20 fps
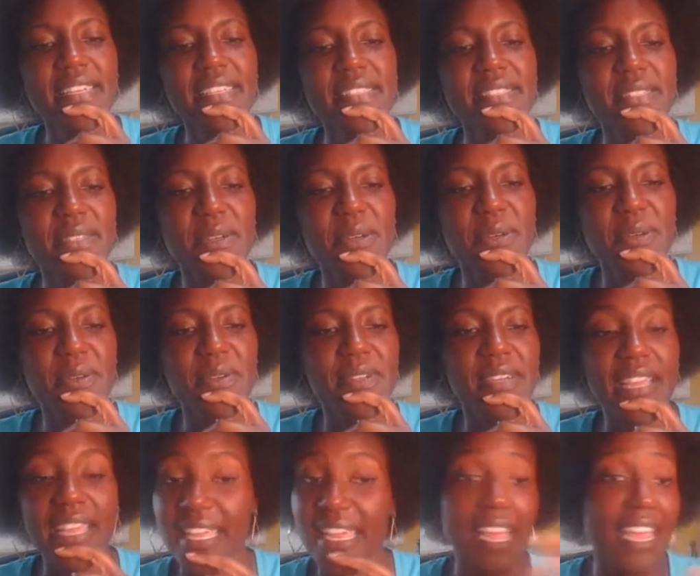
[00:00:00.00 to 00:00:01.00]

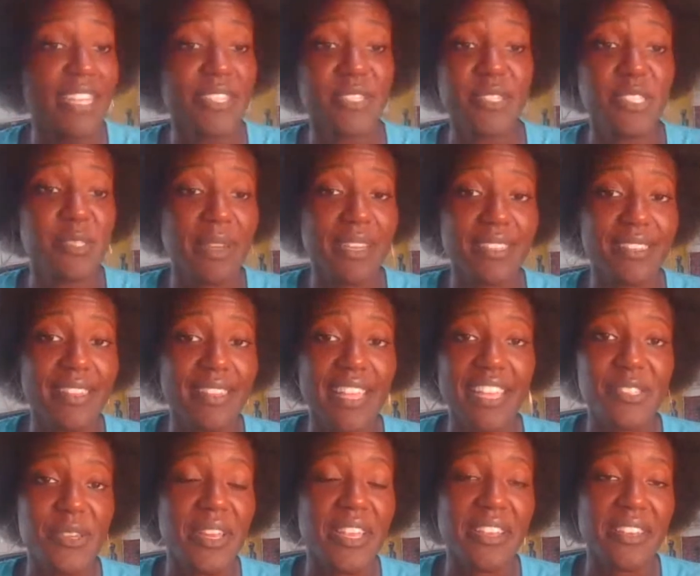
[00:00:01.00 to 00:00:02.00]
So yeah, I choose my
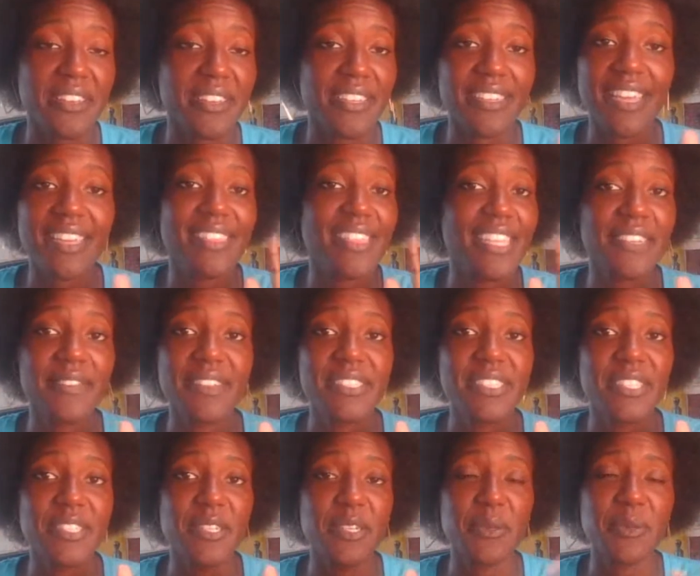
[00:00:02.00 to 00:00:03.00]
natural hair and I love it
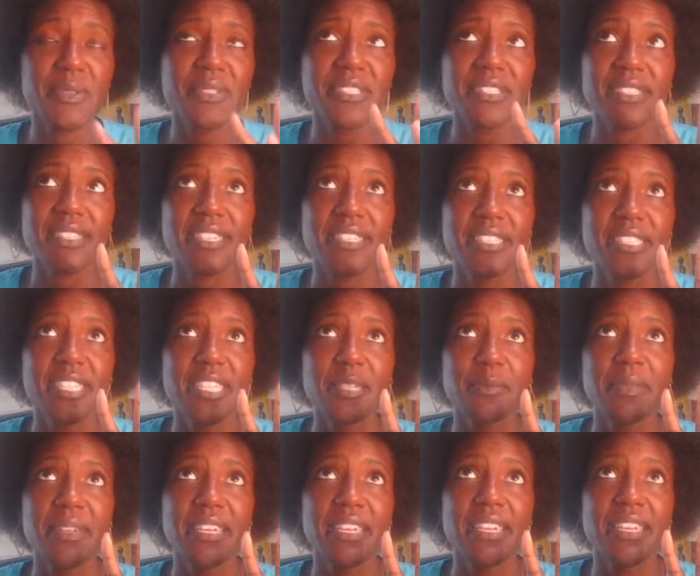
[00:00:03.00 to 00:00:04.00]
too. It
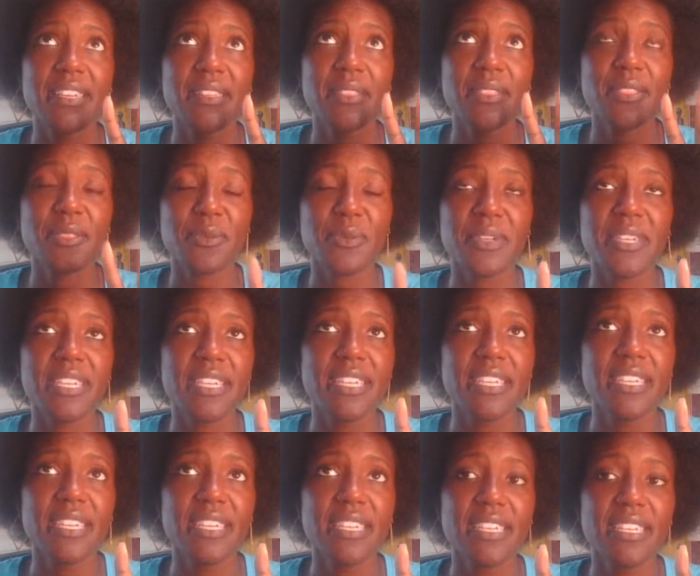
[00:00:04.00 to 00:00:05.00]
took me
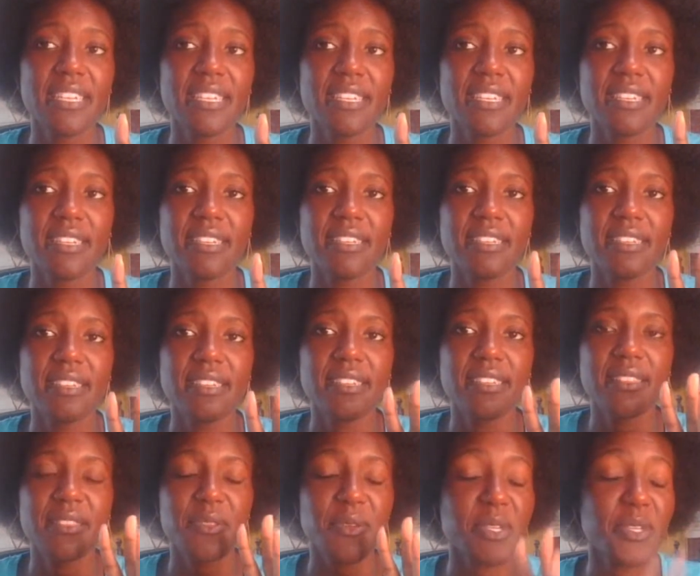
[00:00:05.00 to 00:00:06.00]
three
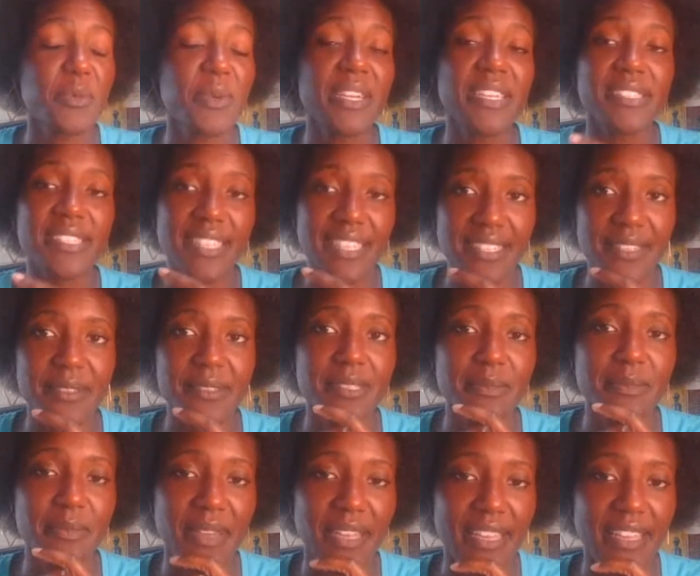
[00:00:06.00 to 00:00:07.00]
weeks to get used
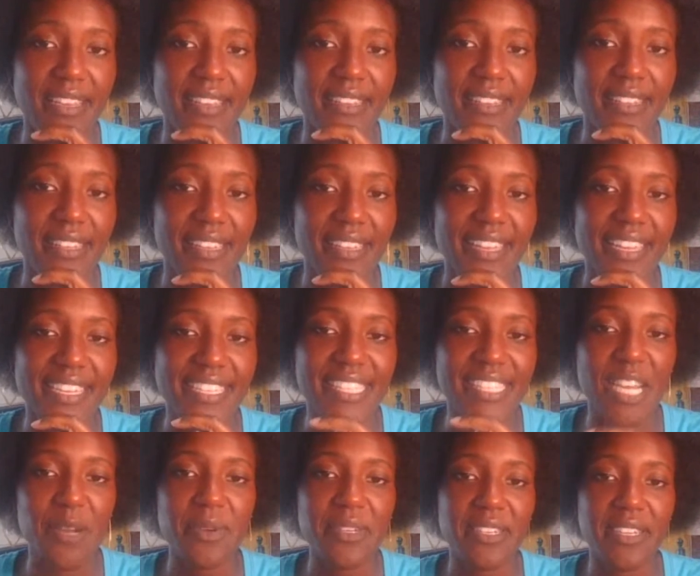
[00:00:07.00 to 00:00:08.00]
to my hair. Because
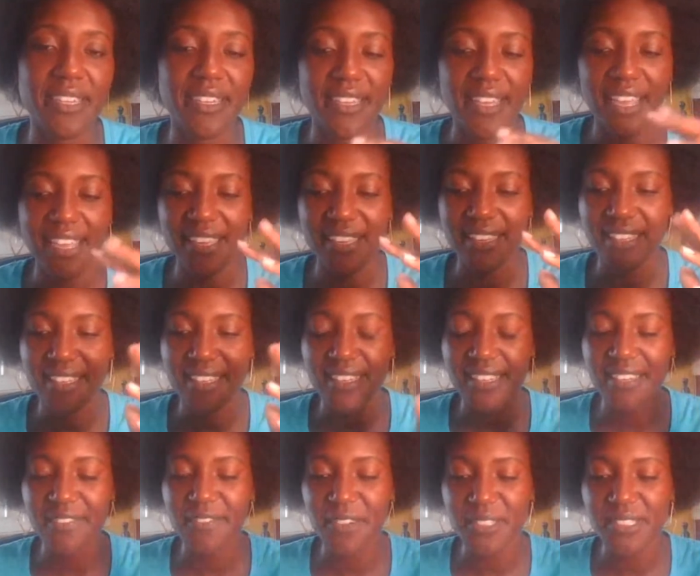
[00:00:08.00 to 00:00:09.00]
I
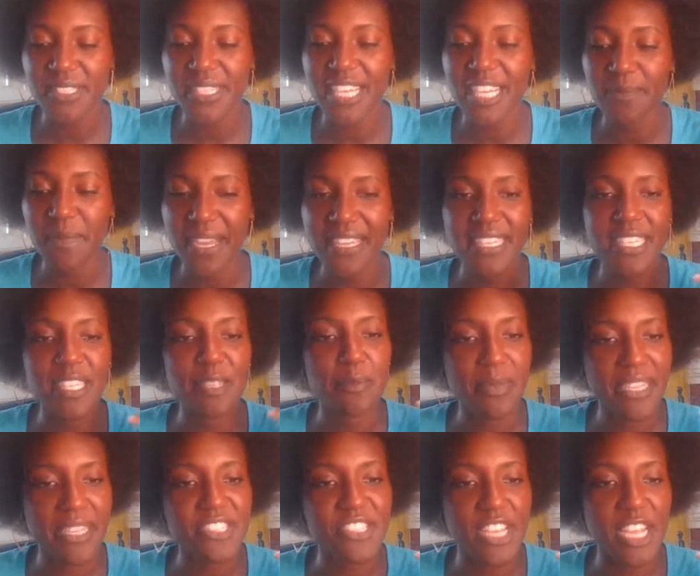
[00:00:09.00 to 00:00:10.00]
first I did a
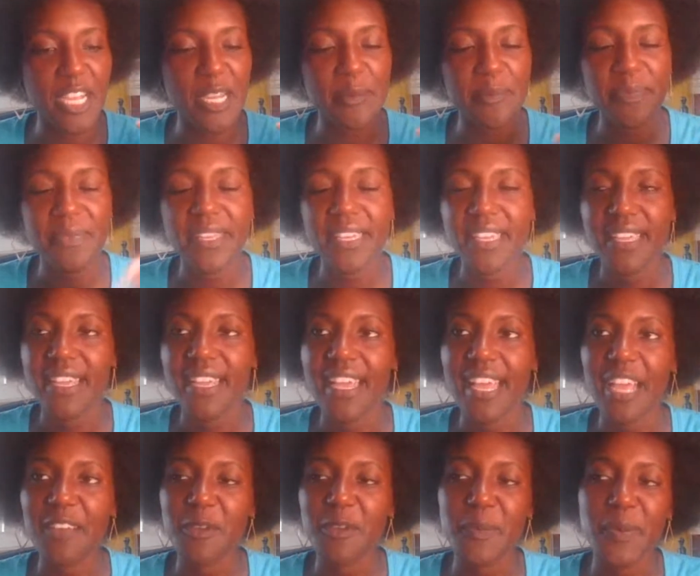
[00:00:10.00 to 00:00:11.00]
big chop.
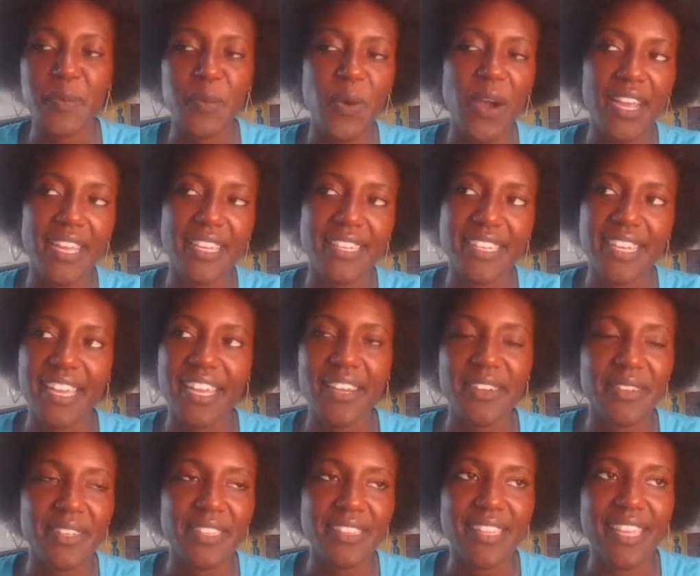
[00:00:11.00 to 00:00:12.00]
And I remember walking
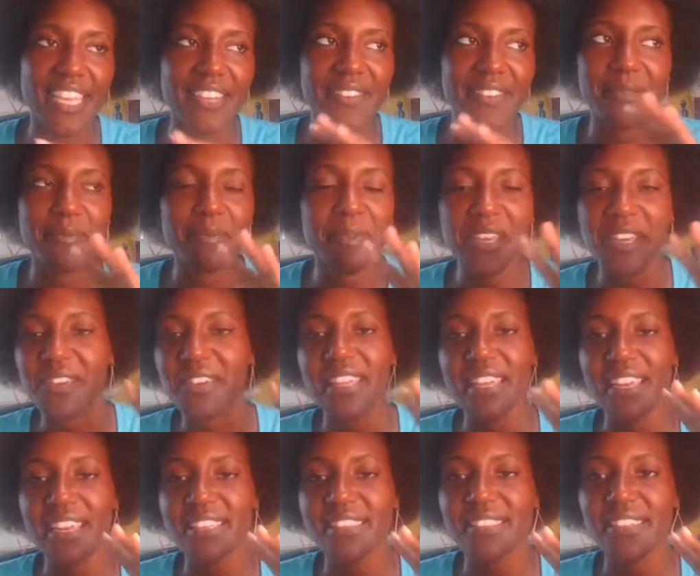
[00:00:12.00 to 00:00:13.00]
down and every mirror
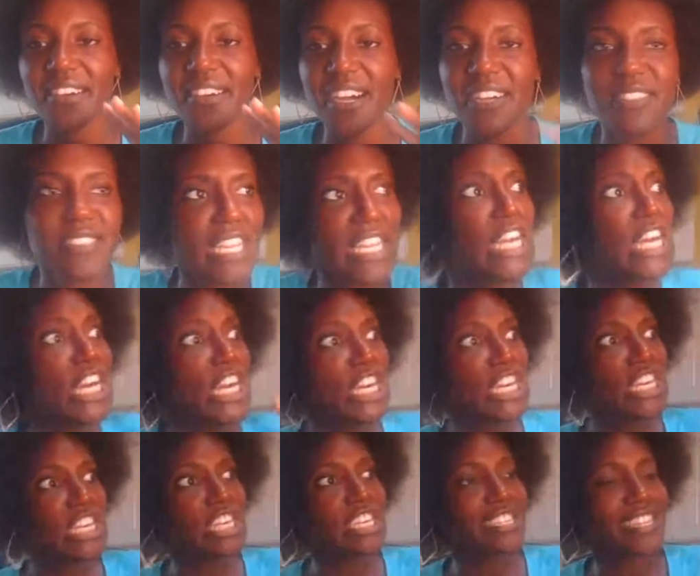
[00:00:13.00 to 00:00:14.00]
that I saw, I was
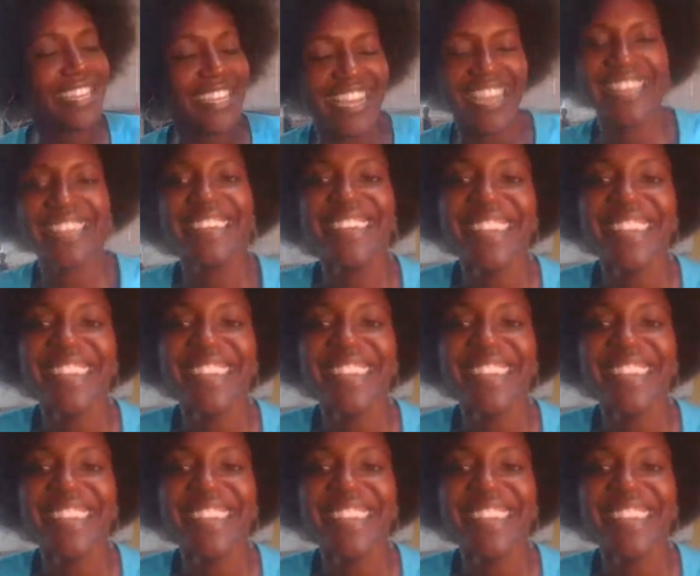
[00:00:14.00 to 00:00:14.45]
like